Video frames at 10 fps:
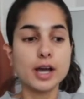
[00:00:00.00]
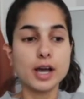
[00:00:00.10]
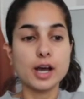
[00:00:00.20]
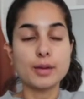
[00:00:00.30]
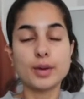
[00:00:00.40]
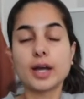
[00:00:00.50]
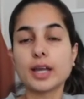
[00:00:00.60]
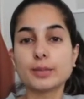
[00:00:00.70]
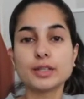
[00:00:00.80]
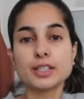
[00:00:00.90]
I
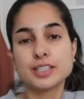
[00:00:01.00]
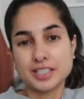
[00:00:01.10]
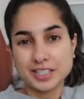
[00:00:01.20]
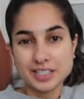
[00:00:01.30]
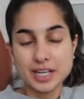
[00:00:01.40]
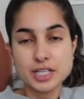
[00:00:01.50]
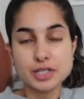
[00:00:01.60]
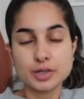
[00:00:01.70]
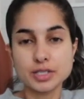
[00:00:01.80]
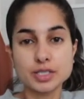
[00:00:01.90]
am a little sick today,
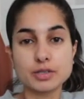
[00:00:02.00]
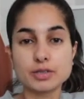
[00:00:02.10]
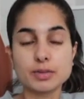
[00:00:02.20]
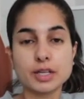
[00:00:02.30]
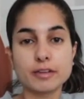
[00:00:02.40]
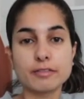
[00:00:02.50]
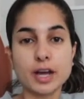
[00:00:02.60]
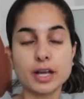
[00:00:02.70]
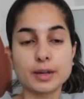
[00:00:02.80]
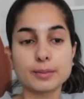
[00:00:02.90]
so excuse me if
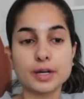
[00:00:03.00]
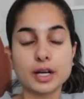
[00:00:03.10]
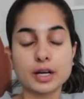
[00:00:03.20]
I'm